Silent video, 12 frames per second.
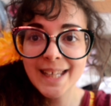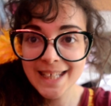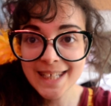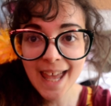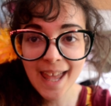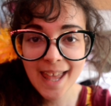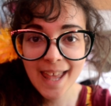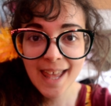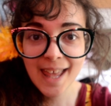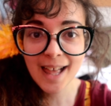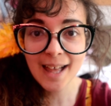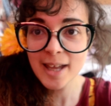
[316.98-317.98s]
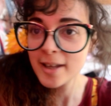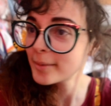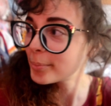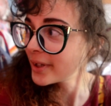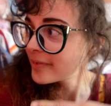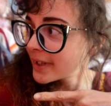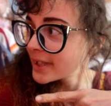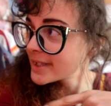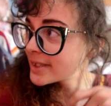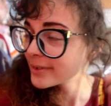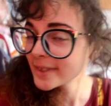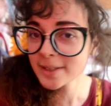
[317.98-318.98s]
yeah! And boyfriend is
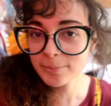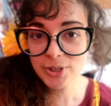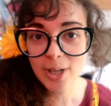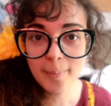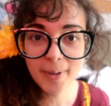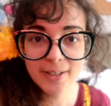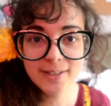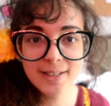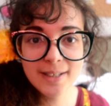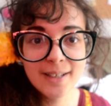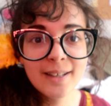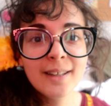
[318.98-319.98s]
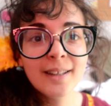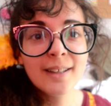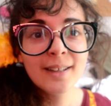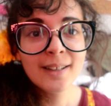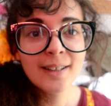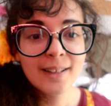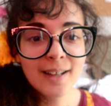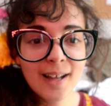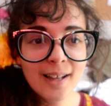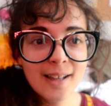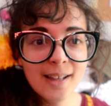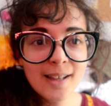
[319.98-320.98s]
doing some job hunting.
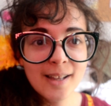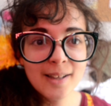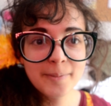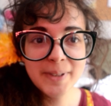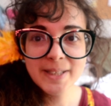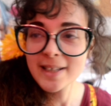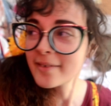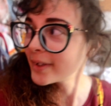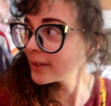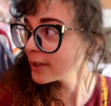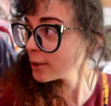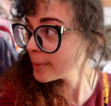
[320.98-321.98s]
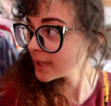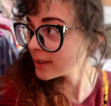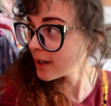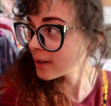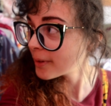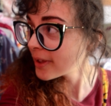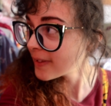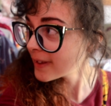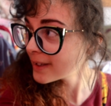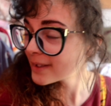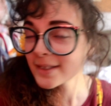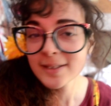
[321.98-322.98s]
He's having a little bit of luck with
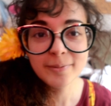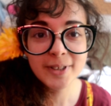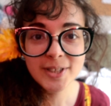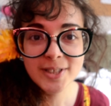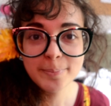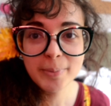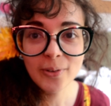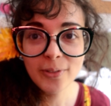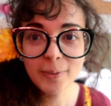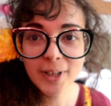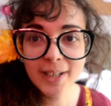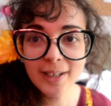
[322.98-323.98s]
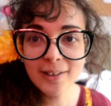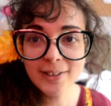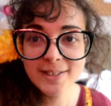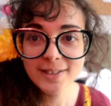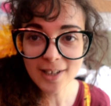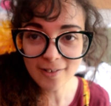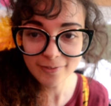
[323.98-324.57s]
it. We're just both working on stuff